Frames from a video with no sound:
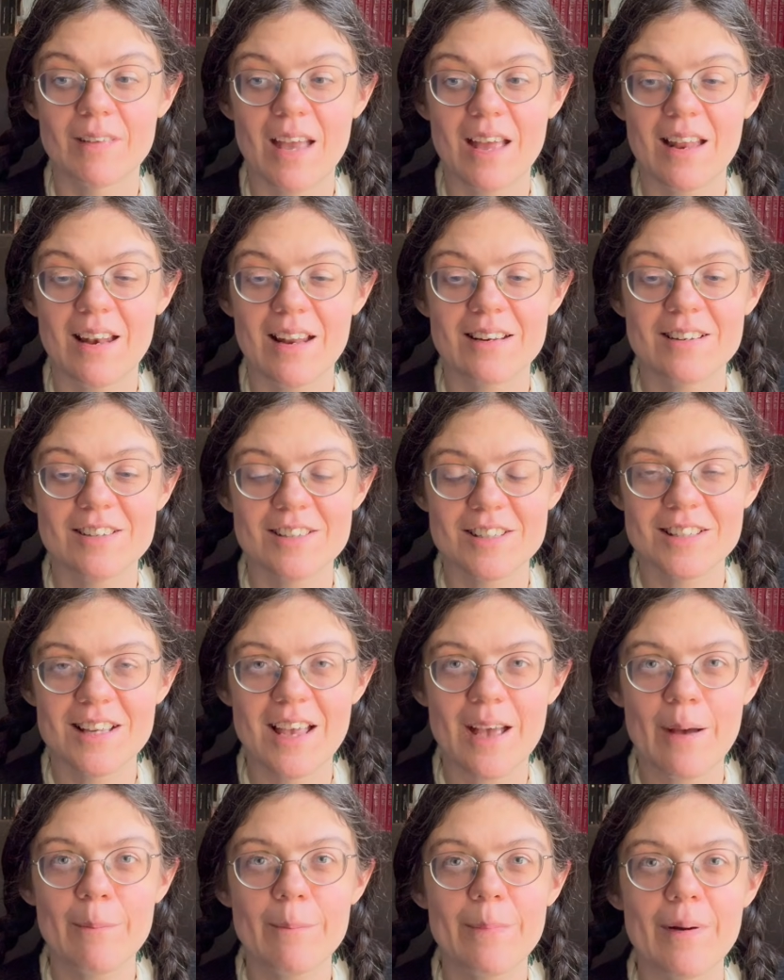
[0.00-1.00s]
And it just
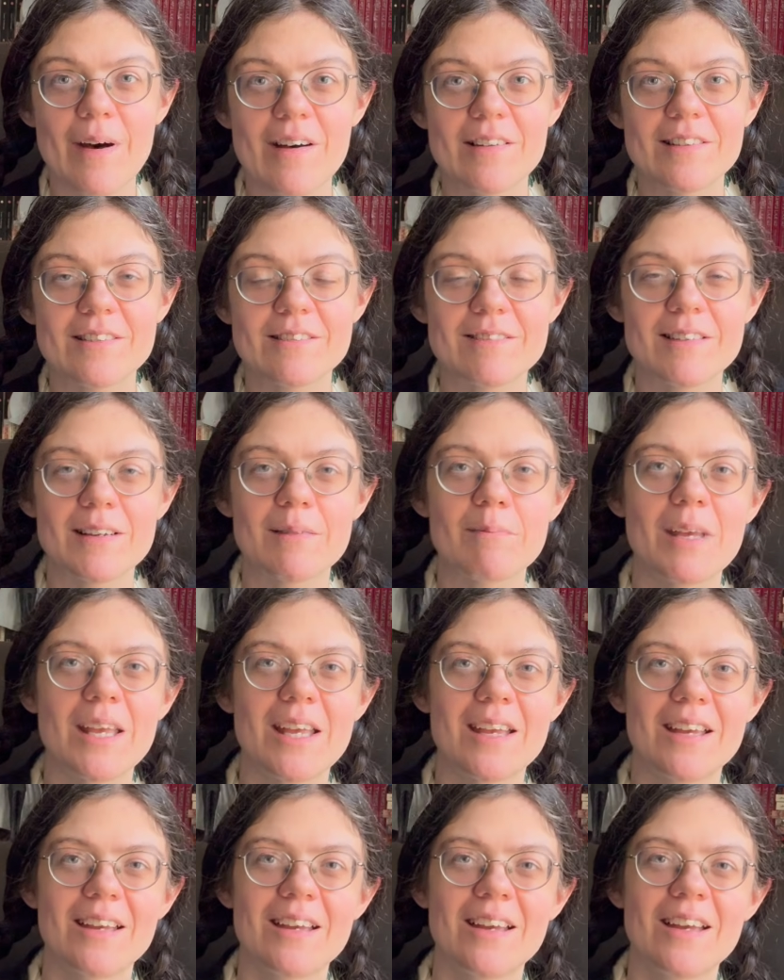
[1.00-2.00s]
kept bothering
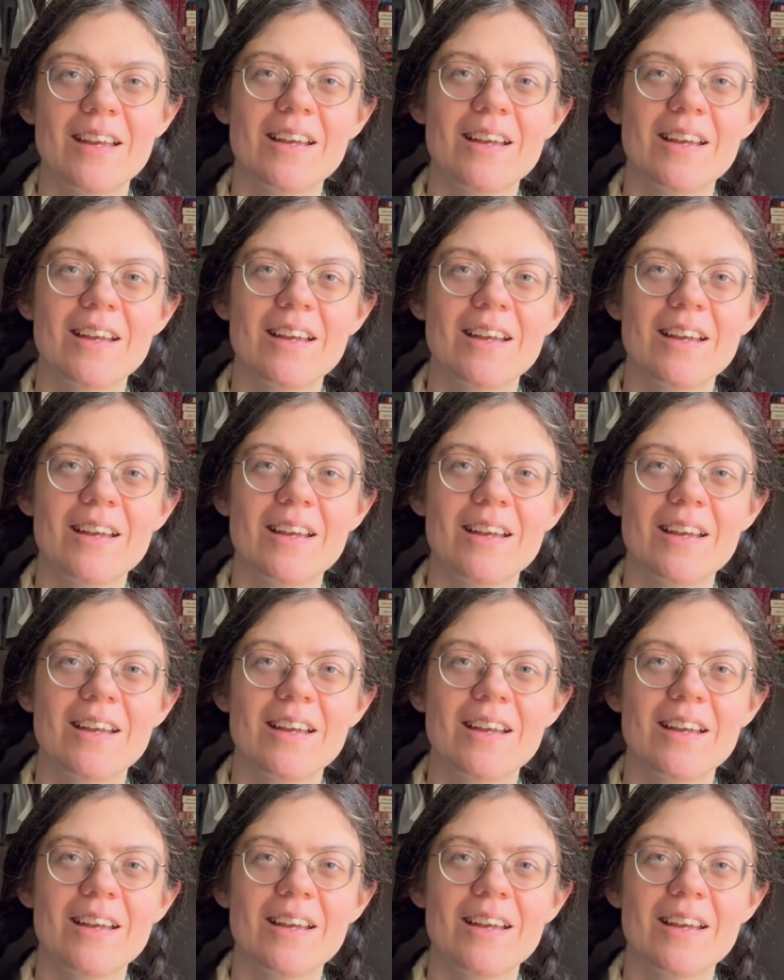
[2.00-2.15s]
me